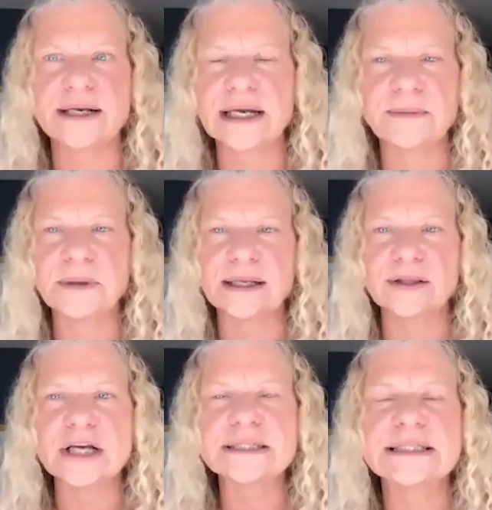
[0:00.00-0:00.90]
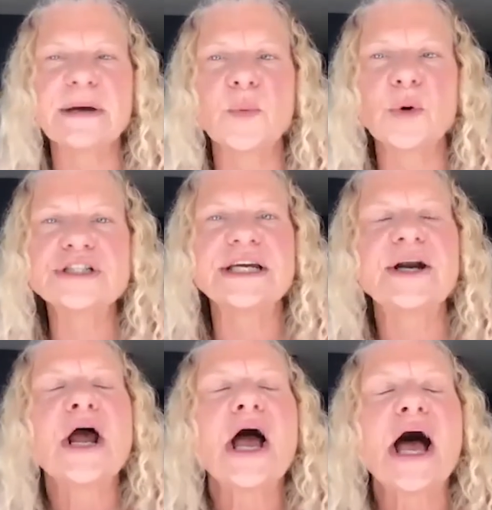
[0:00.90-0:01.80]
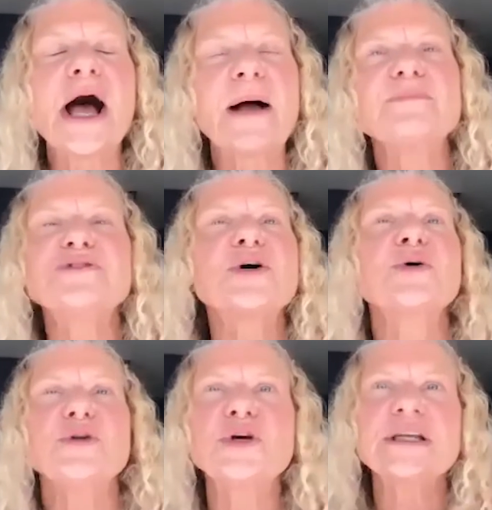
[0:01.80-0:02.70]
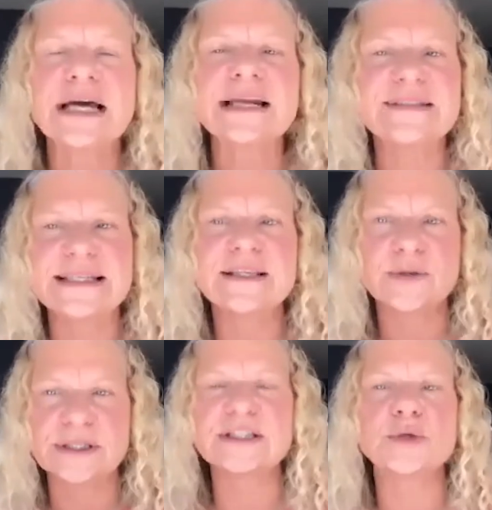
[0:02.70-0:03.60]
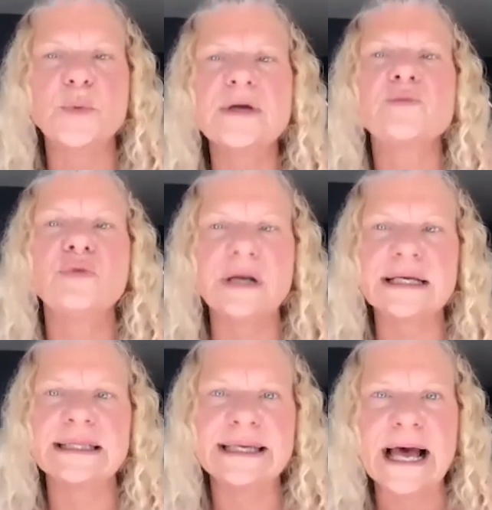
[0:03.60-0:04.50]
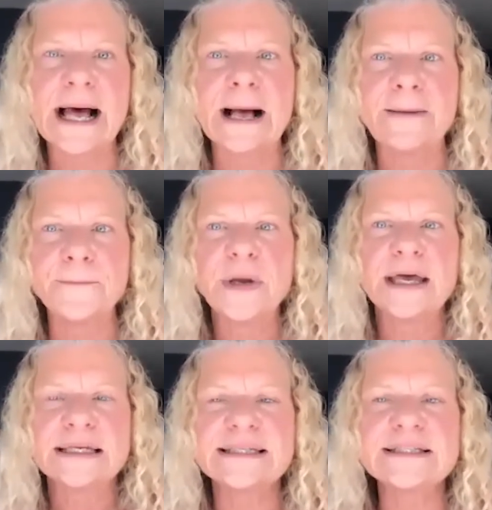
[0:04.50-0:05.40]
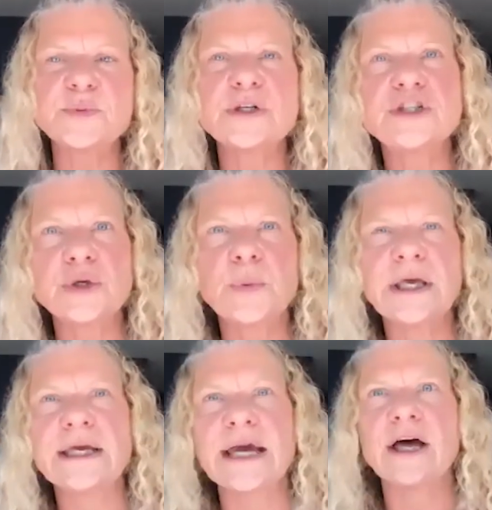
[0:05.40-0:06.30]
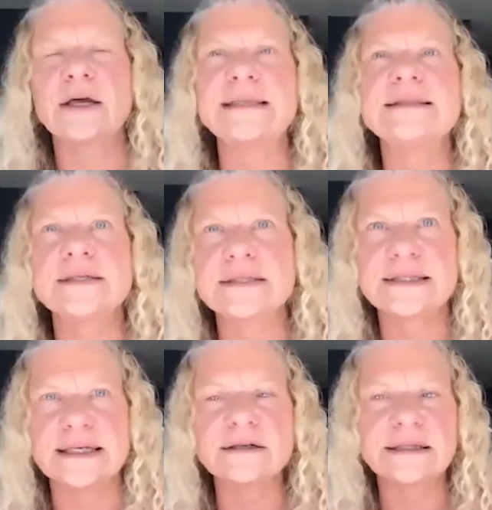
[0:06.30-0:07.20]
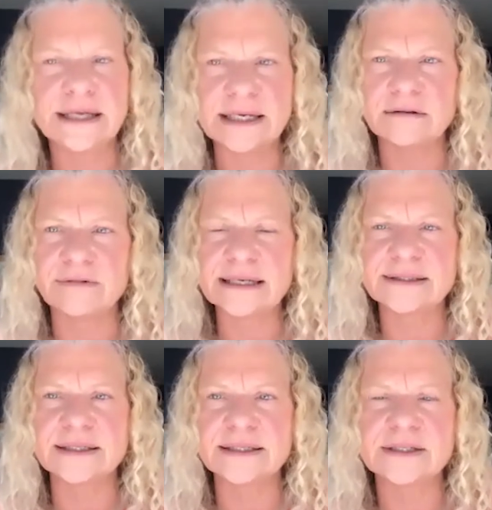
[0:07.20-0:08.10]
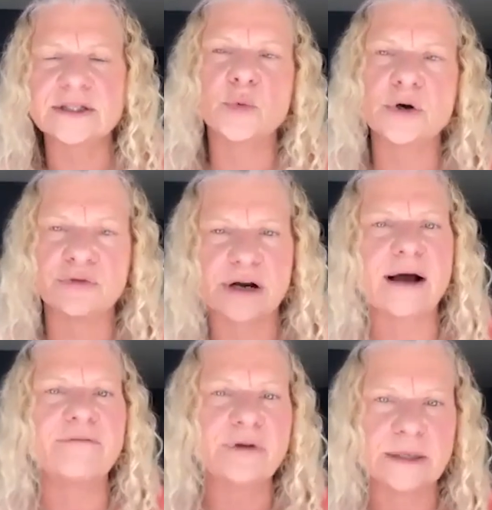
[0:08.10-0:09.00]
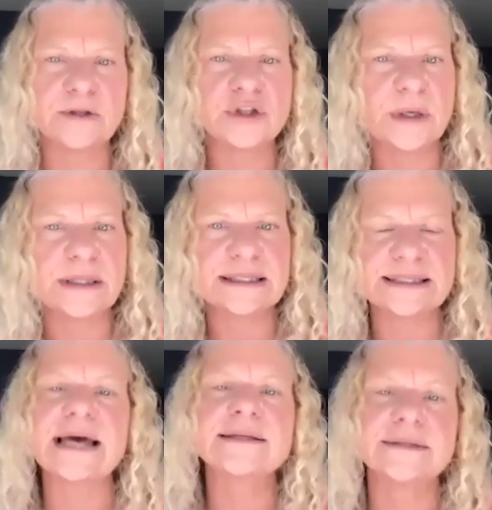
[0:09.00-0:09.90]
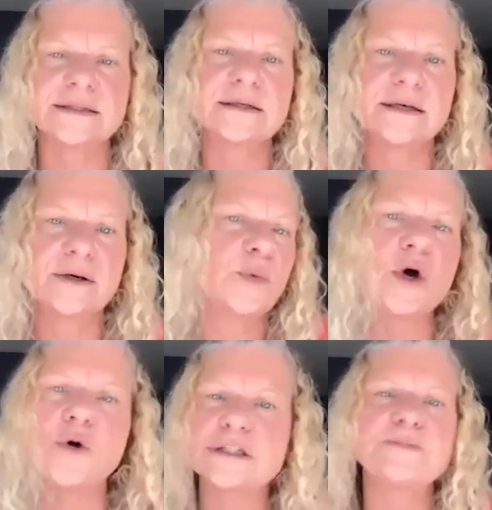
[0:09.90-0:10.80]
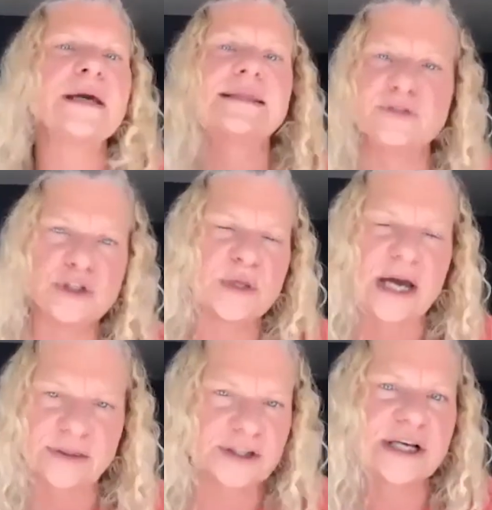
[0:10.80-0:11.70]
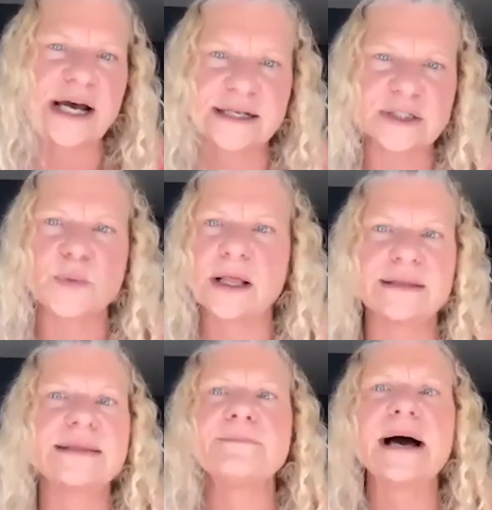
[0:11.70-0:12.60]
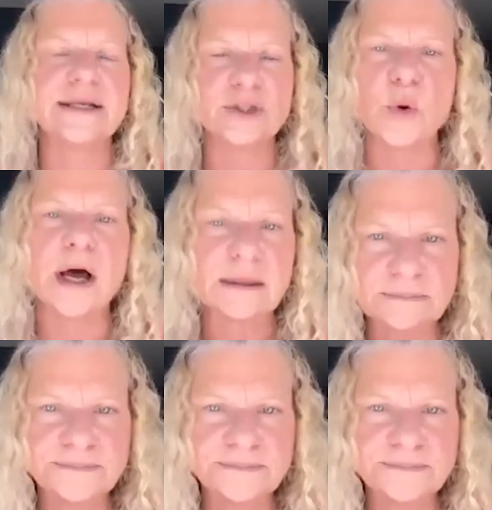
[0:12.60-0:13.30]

Now I'm getting lost in my words here. So you can kind of see those things. So we really, since we're doing the single leg heel rises and you want recovery in between the sets, we always make them do the other side as well, and they might as well.